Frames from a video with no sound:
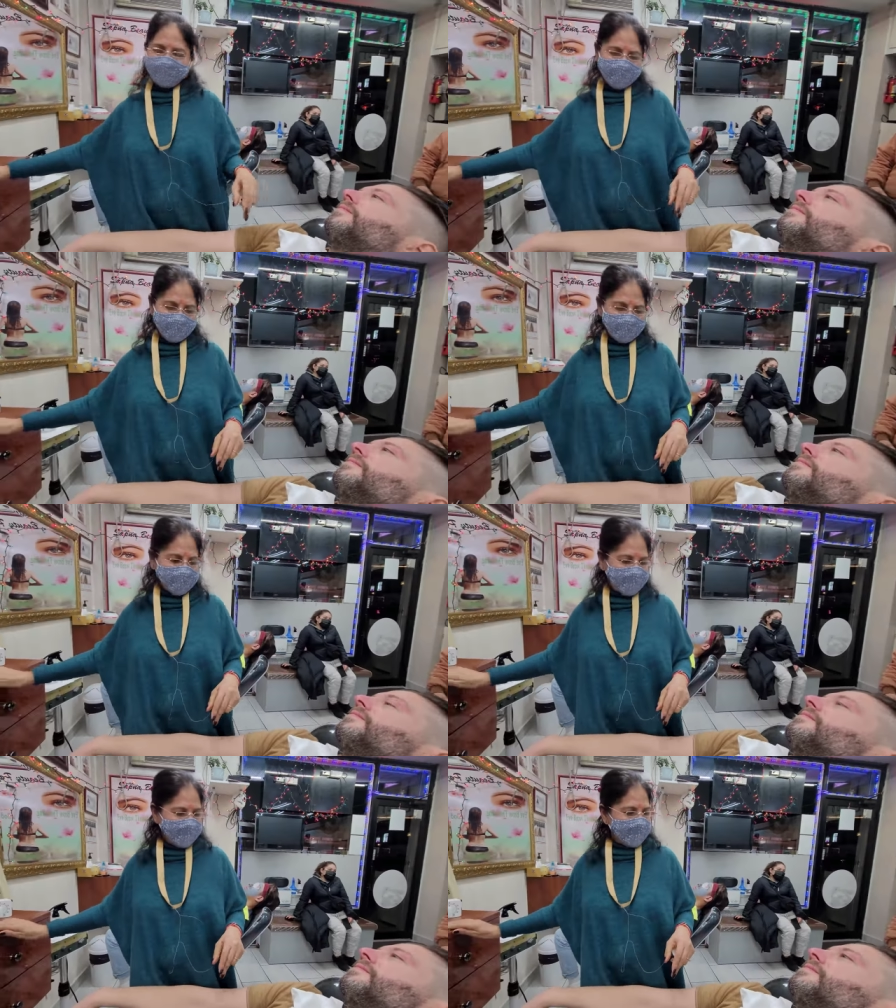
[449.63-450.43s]

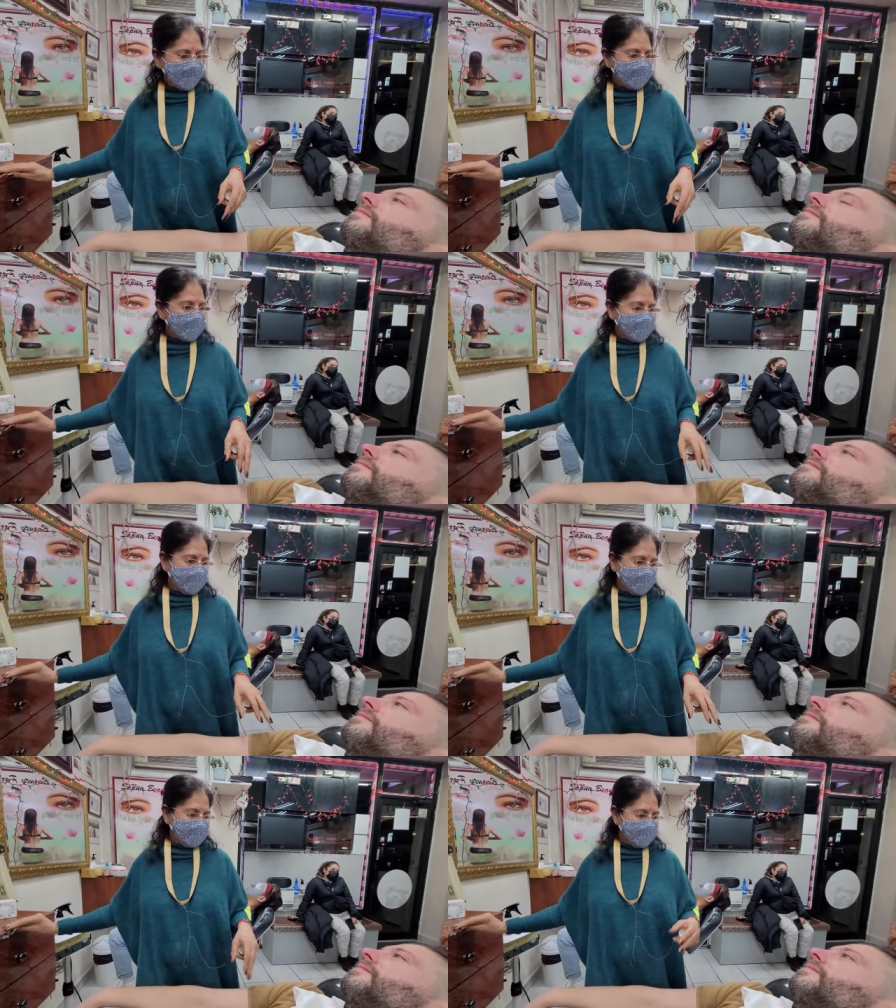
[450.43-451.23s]
time
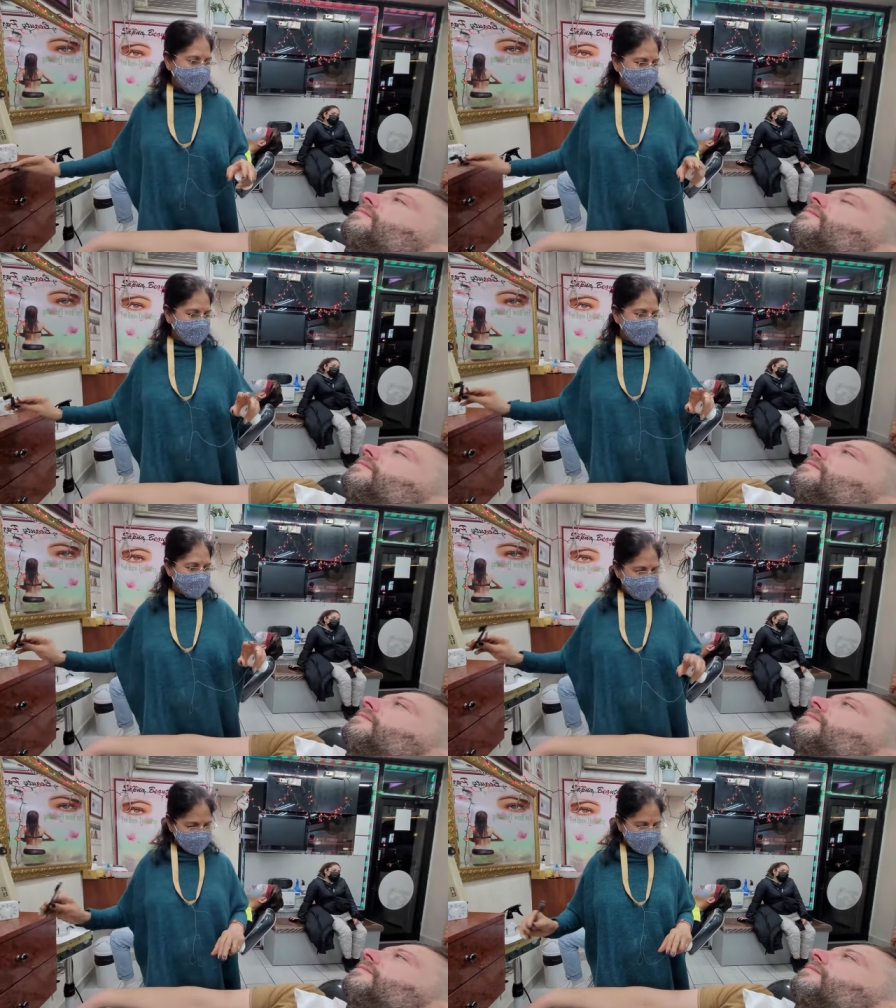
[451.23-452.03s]
then
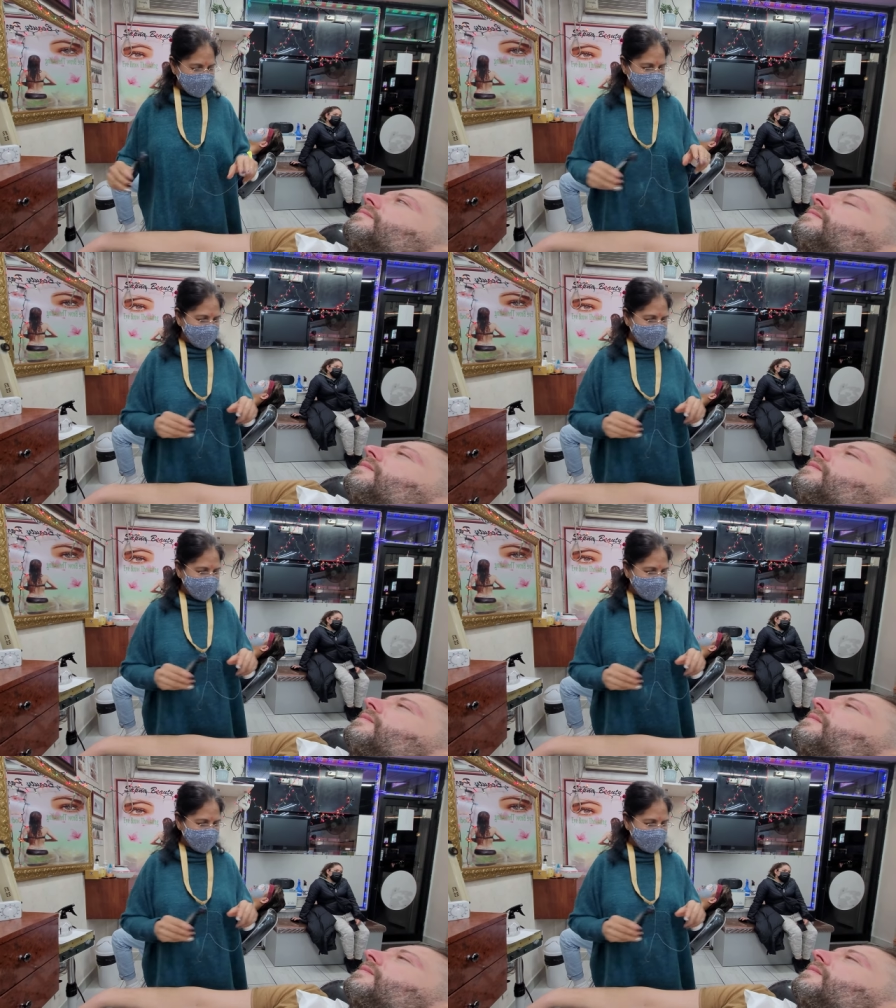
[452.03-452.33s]
later when she